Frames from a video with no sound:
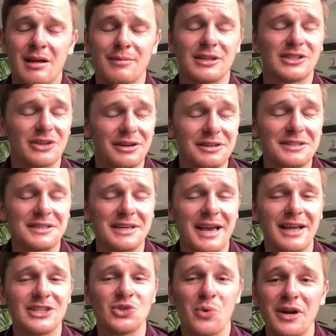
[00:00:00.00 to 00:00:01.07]
I'm excited to see
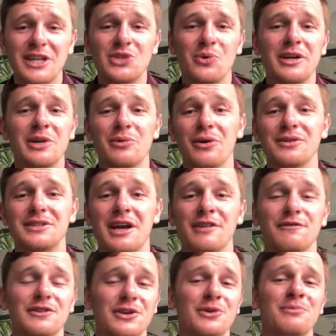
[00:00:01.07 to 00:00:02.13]
how 2020 works
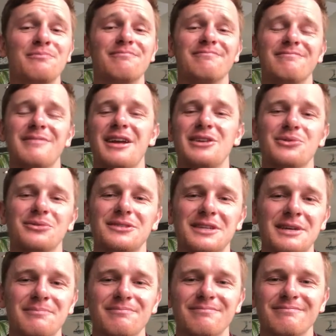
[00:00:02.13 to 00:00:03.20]
out for you and your
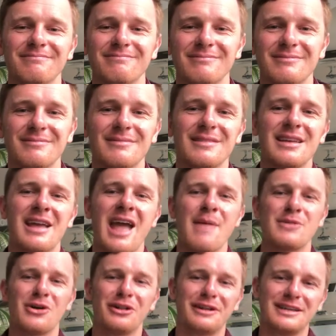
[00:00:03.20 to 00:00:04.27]
team.
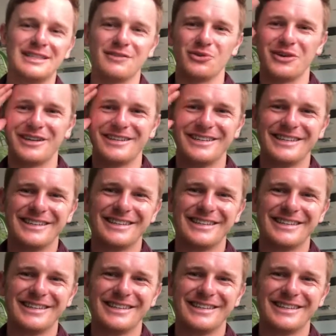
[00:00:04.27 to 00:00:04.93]
Happy holidays, everyone.